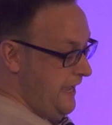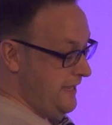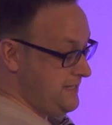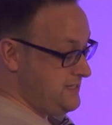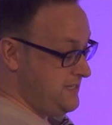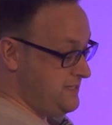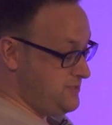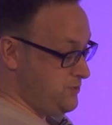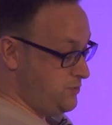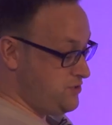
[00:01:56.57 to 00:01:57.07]

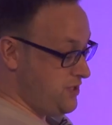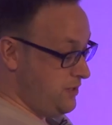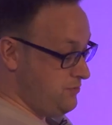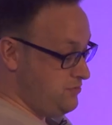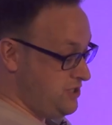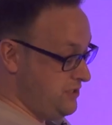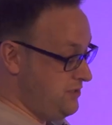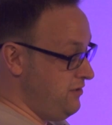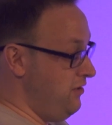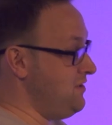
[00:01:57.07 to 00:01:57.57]
And he's also
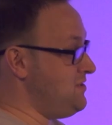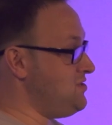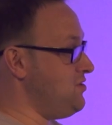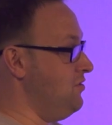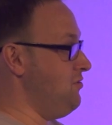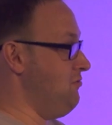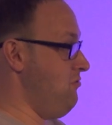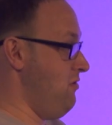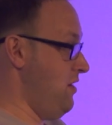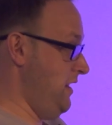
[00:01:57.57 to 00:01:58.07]
tonight's
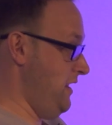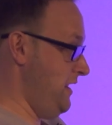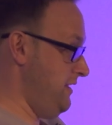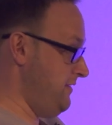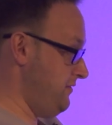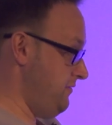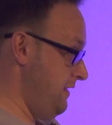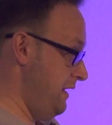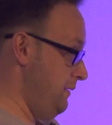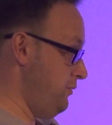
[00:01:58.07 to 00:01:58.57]
honoree at
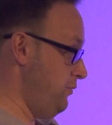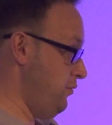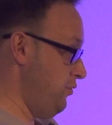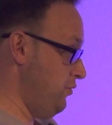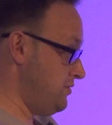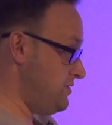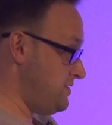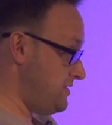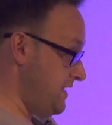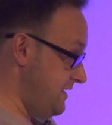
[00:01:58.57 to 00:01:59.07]
the Developer
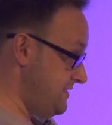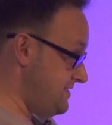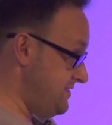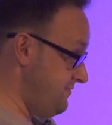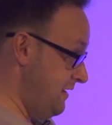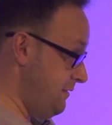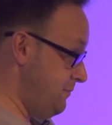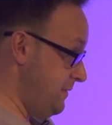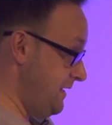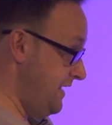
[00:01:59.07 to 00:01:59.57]
Awards as
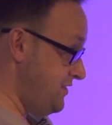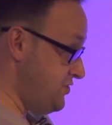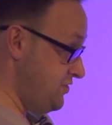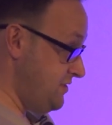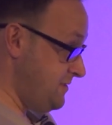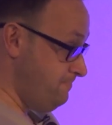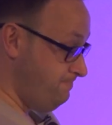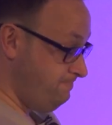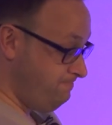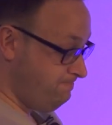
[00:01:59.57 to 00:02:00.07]
Development
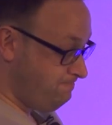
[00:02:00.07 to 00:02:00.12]
Legend.